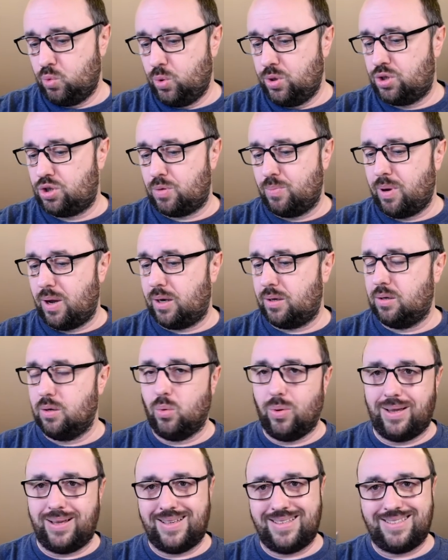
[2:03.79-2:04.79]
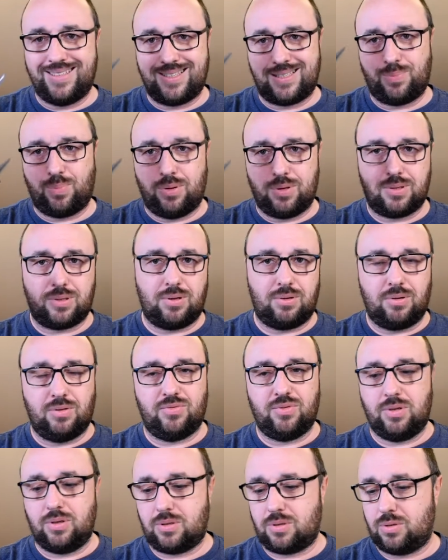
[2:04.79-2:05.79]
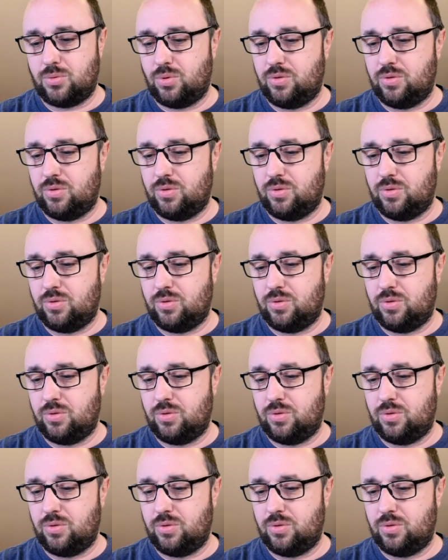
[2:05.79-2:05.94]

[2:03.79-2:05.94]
which by the way is a sponsor of this